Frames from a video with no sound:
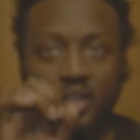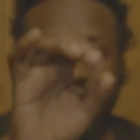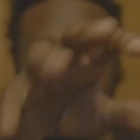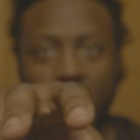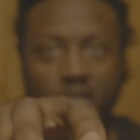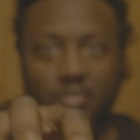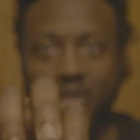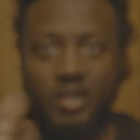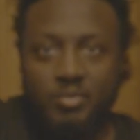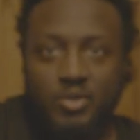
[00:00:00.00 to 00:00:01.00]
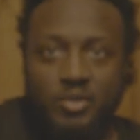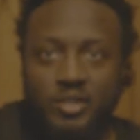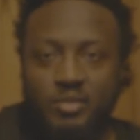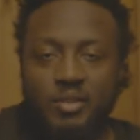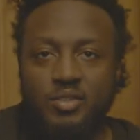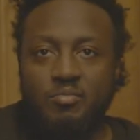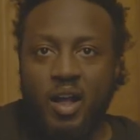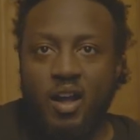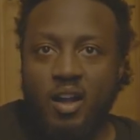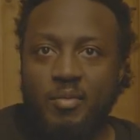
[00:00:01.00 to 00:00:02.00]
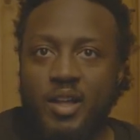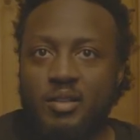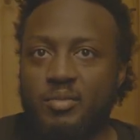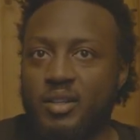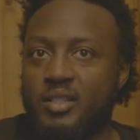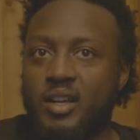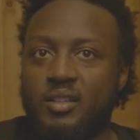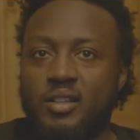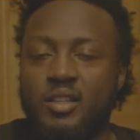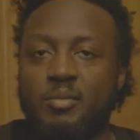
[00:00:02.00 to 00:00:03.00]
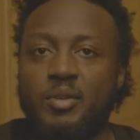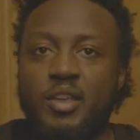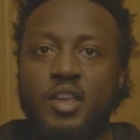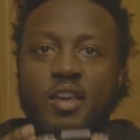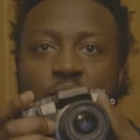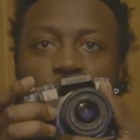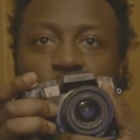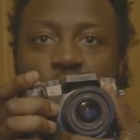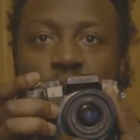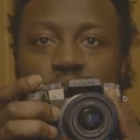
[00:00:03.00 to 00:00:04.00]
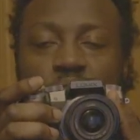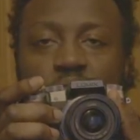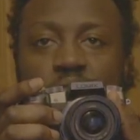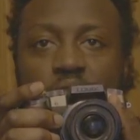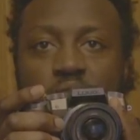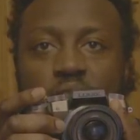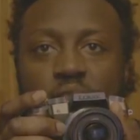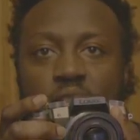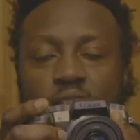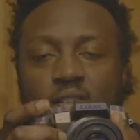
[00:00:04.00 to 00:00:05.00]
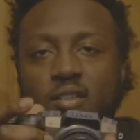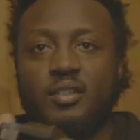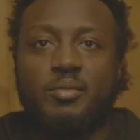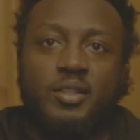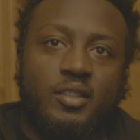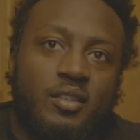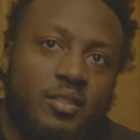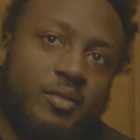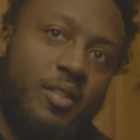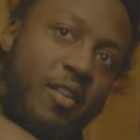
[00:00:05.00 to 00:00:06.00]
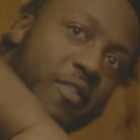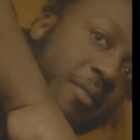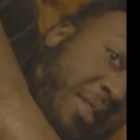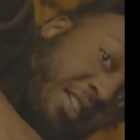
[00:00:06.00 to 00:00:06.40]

and I got the ball, and I'm going this way. My arm got the ball, it's out the clip. If you're recording like this, let me see. If I'm